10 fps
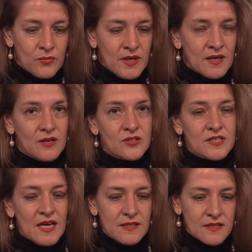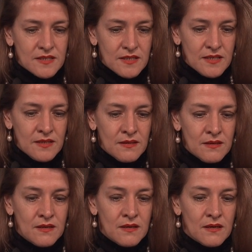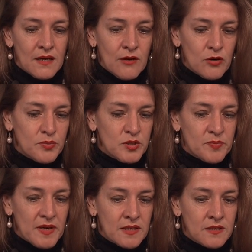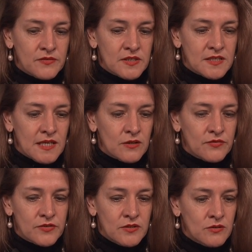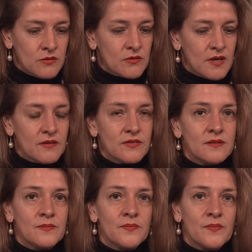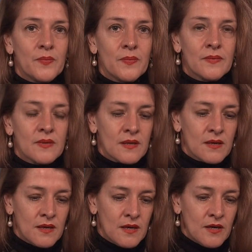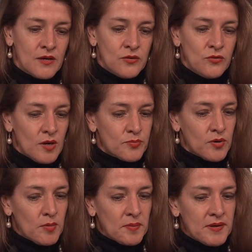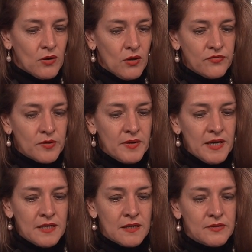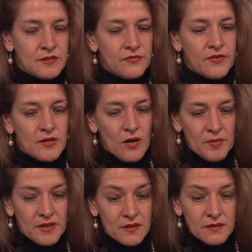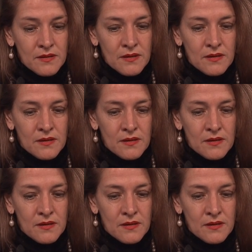We are outside the city. Our perspective is that of the new arrival. You are probably all familiar with the phenomenon.